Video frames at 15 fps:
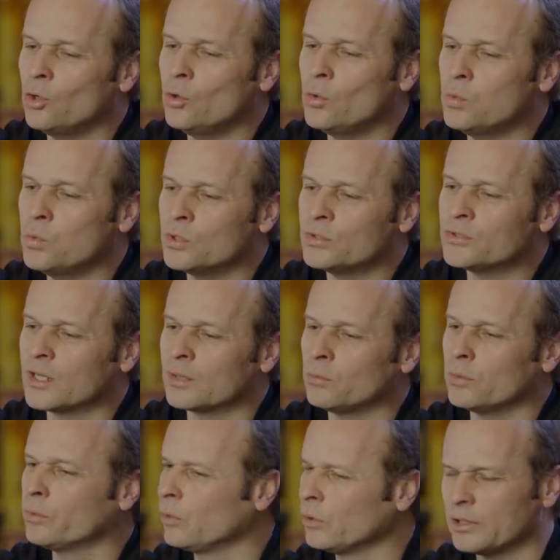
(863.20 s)
who would,
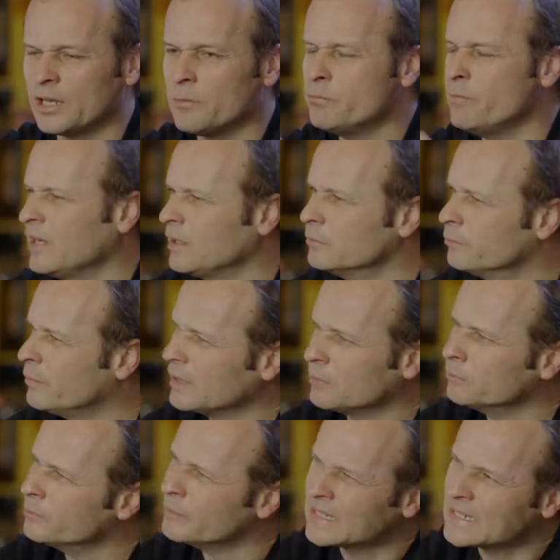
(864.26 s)
and we're looking at big,
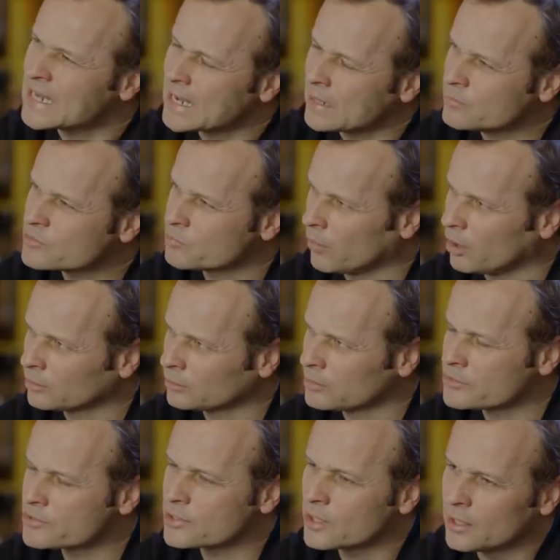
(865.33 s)
big, big names,
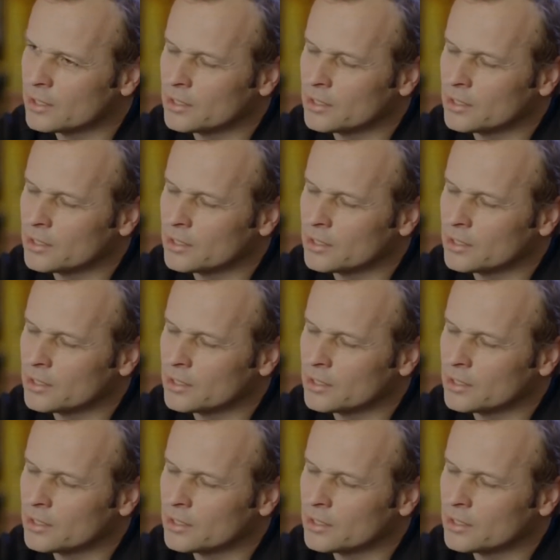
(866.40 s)
models.